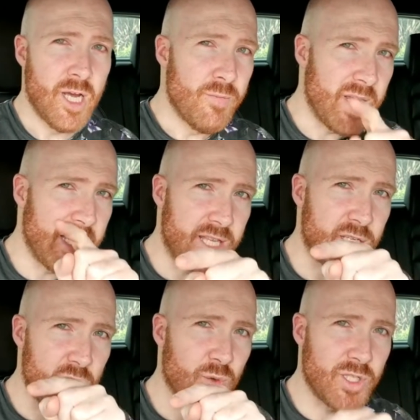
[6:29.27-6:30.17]
But yet
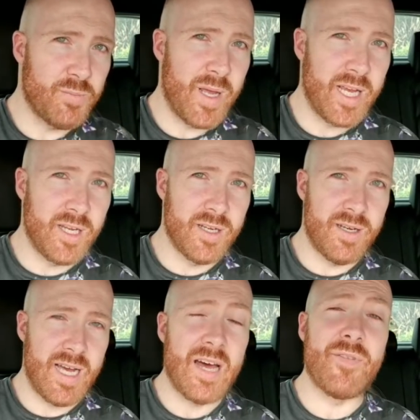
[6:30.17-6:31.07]
this is what's being
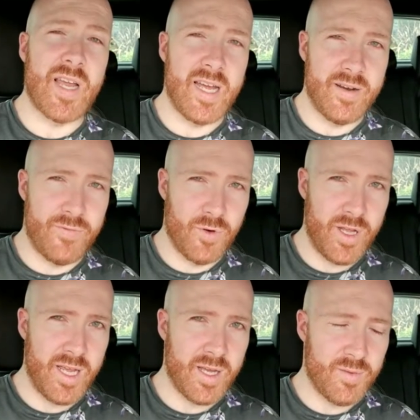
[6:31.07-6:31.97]
advocated for
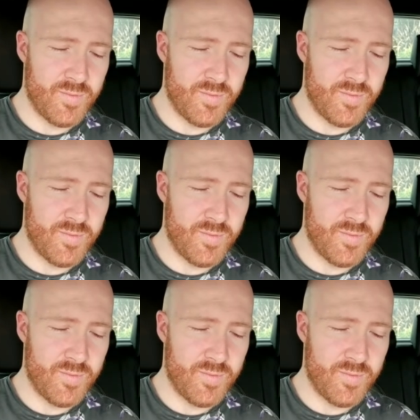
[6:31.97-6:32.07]
here.